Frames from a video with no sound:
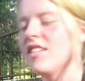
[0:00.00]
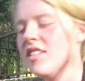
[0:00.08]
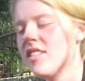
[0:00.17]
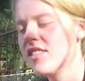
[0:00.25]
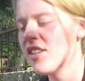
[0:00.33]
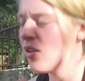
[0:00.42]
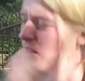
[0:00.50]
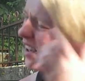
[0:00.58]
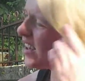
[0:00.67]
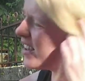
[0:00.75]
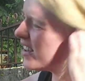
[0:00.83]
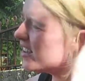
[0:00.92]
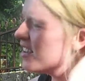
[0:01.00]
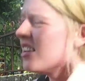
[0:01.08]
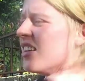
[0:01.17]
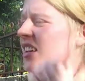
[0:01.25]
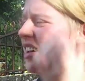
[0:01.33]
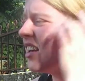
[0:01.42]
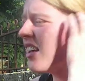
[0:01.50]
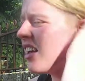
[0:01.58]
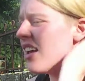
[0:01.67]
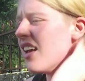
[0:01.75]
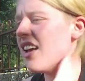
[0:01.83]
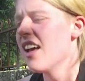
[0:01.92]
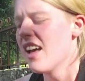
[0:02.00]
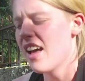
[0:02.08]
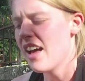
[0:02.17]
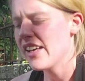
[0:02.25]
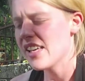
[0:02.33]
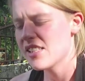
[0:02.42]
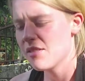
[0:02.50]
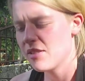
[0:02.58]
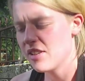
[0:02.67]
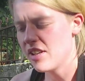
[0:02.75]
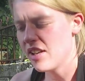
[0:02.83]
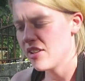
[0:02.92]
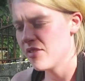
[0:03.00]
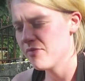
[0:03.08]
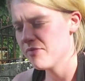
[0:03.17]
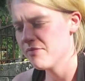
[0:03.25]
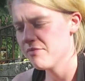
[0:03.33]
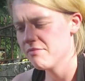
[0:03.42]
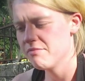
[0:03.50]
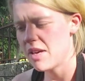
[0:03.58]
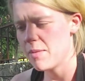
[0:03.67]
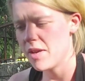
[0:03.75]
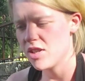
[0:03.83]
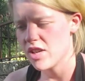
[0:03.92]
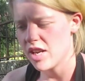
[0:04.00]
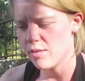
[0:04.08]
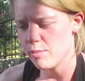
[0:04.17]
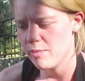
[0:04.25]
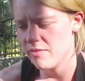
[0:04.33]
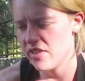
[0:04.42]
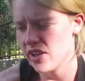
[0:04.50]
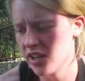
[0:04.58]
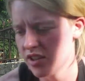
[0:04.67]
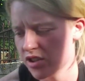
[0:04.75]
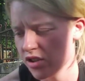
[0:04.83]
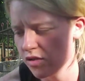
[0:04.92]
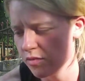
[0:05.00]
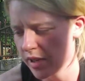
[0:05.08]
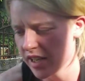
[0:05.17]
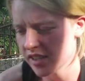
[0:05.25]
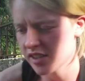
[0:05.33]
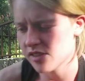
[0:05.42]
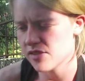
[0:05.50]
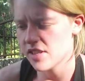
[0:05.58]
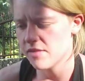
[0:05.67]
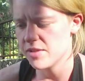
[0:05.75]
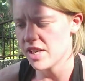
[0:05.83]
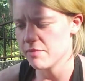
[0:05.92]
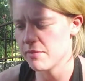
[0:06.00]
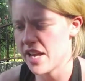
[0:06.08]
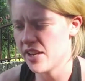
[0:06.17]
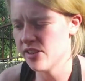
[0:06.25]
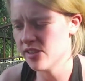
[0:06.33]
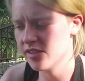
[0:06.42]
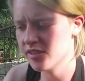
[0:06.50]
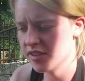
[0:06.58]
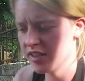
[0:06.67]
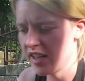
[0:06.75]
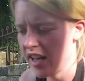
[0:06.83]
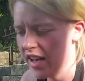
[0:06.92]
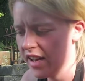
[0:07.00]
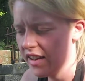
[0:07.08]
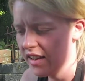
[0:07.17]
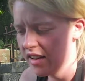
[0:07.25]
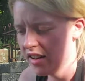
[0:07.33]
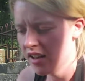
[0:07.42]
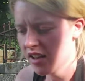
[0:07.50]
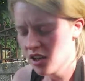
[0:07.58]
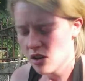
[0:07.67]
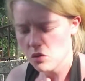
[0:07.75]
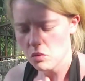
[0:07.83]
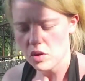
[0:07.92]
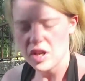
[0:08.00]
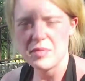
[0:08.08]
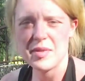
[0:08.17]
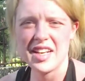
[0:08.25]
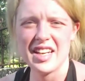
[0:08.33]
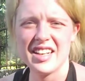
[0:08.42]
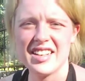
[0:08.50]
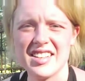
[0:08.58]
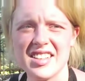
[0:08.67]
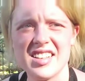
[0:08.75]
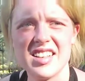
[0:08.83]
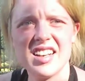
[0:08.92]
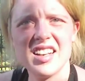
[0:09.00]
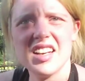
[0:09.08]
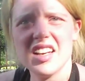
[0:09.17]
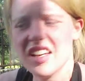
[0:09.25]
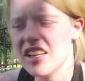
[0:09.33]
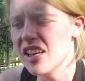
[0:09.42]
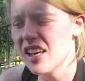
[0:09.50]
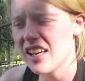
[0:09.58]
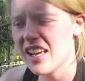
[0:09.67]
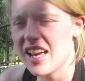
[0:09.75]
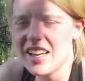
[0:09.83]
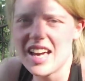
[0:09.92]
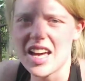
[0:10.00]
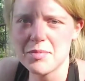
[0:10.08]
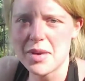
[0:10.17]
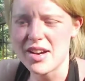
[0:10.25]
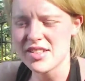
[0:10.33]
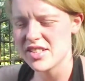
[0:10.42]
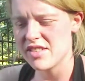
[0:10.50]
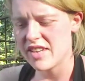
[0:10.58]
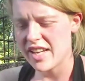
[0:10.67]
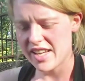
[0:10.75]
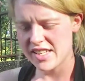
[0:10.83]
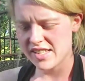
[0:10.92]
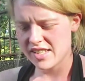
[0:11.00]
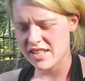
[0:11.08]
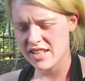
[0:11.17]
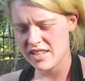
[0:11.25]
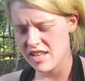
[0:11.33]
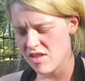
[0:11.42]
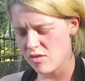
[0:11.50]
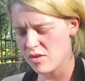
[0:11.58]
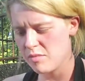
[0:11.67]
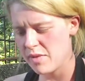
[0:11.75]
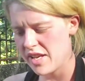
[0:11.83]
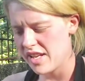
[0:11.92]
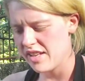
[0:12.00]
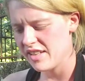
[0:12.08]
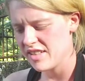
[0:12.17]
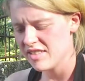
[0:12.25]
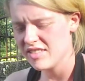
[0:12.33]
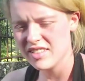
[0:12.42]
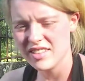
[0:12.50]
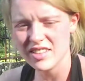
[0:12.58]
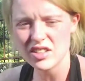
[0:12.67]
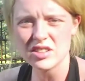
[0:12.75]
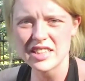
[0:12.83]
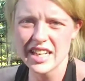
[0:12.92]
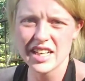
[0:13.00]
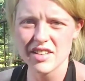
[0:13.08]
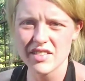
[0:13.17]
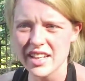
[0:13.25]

So I guess I'm gonna maybe try to fit in two pieces of subject matter today. One being kind of positive, I guess, and the other one being a little negative, I